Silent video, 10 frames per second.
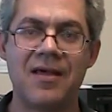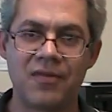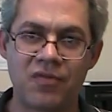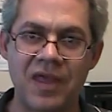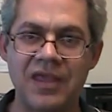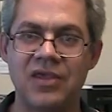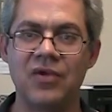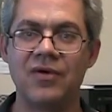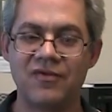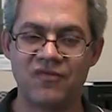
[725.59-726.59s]
thank
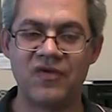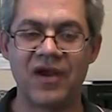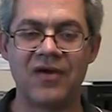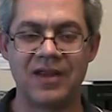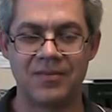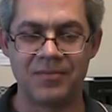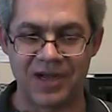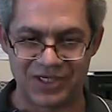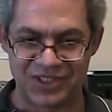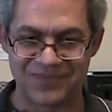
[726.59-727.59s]
you very
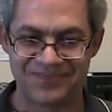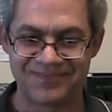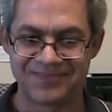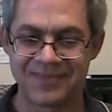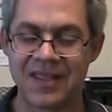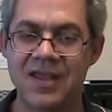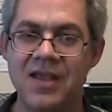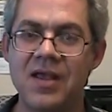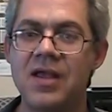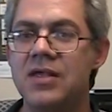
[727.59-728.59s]
much.
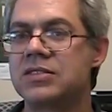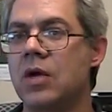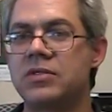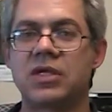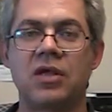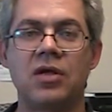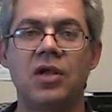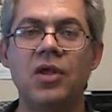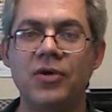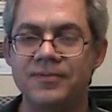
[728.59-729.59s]
So to
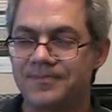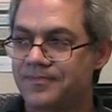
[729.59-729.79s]
conclude,